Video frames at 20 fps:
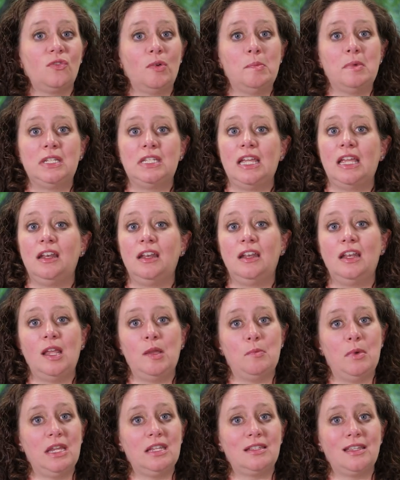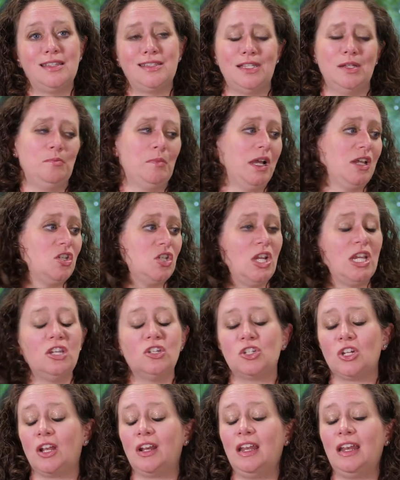from a day-to-day basis. It might
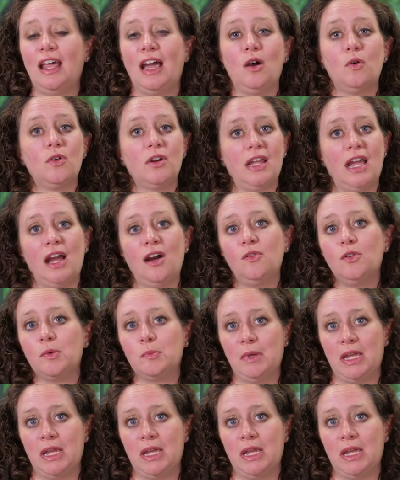change on an hour-to-hour